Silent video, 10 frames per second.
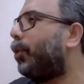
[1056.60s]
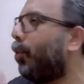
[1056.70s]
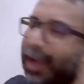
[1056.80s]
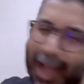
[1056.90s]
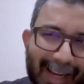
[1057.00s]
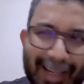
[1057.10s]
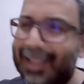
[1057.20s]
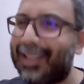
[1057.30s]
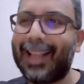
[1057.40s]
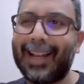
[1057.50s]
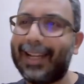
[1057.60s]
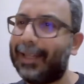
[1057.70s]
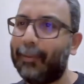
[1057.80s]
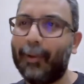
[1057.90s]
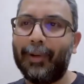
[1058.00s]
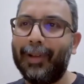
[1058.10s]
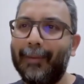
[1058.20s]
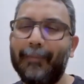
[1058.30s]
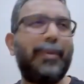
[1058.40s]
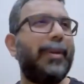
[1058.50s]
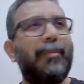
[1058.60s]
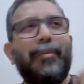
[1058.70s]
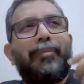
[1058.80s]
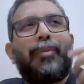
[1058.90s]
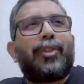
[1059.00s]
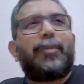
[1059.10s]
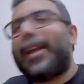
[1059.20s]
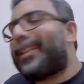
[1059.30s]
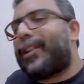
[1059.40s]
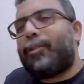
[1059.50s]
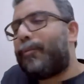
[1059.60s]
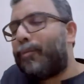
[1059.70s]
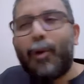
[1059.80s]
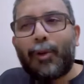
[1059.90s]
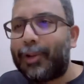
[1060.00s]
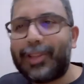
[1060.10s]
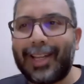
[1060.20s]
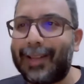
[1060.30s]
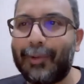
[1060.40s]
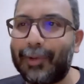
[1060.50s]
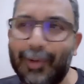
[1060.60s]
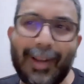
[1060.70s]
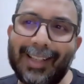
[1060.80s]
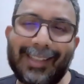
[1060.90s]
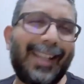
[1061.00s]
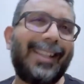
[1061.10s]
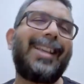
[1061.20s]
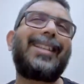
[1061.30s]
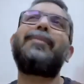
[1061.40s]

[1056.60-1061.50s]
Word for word: Don't undersell anymore. Prospects are not morons anymore. You understand? They're